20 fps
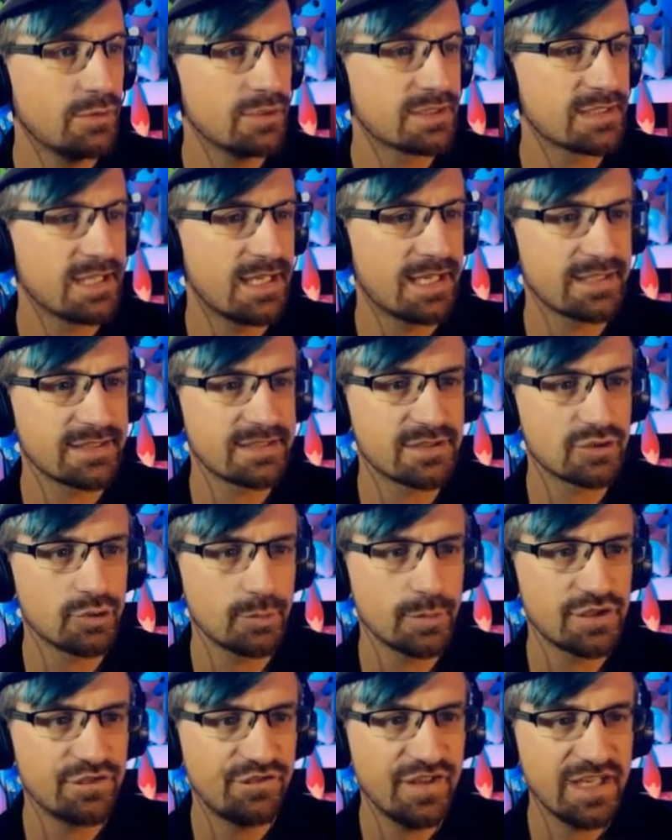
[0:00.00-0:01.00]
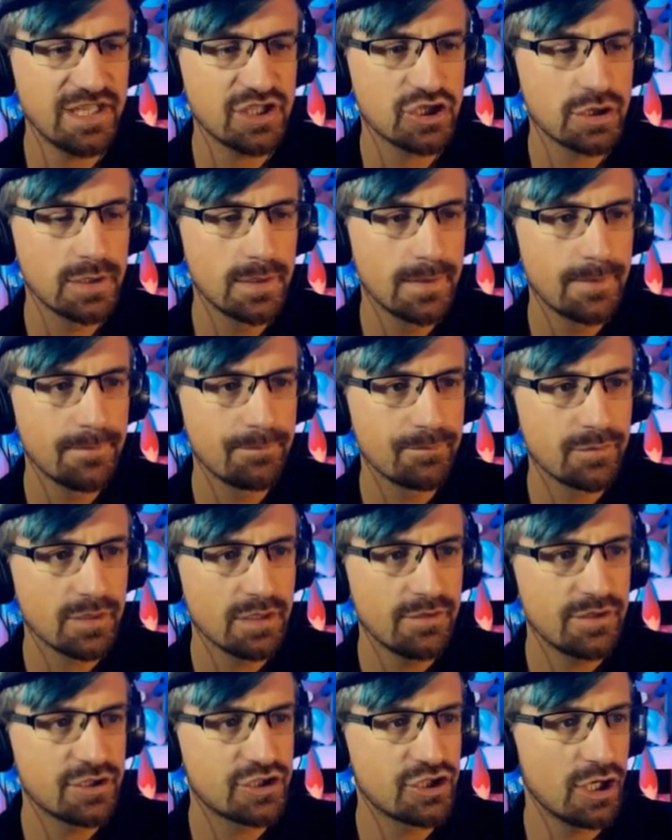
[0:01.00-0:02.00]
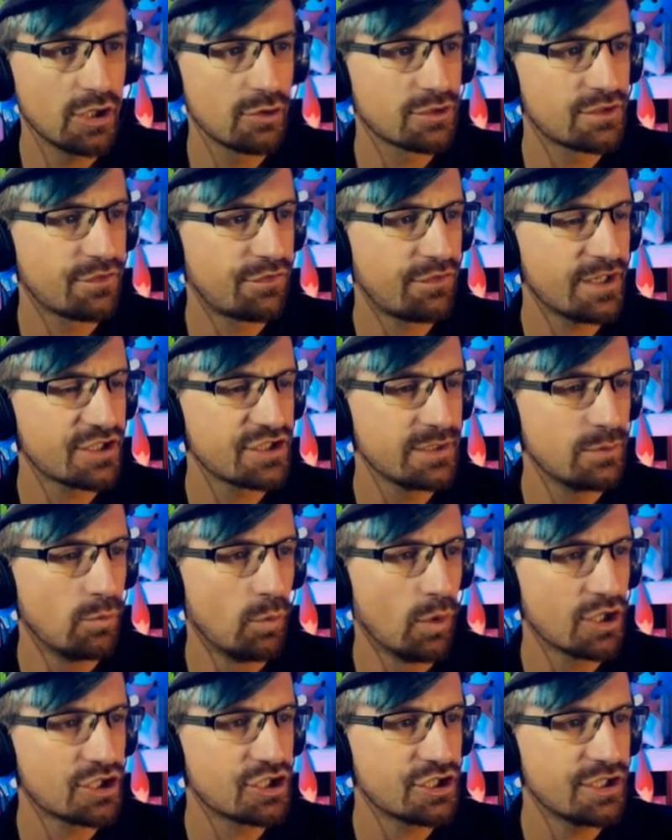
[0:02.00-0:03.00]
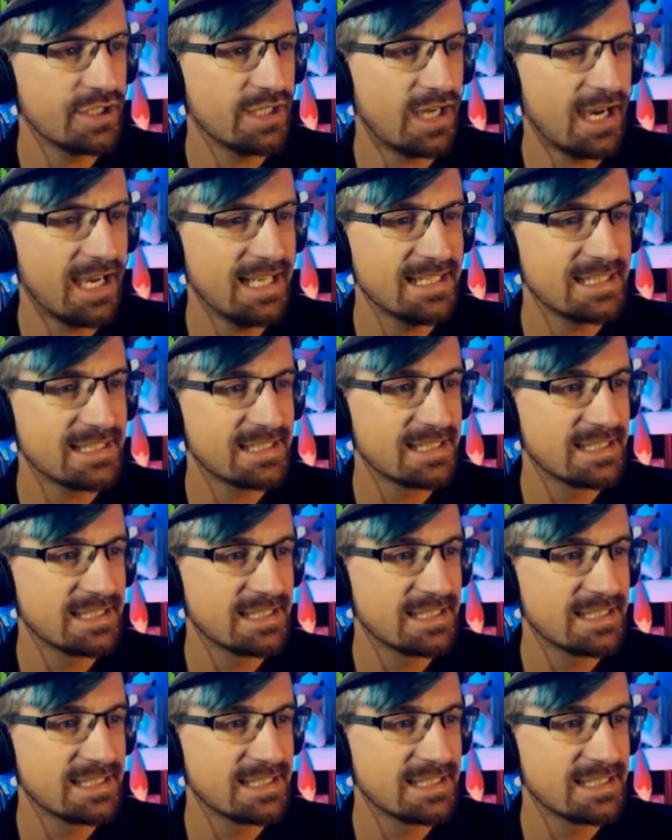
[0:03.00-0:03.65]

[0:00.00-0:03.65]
Annus is almost finished. The shirt looks freshly washed and ironed.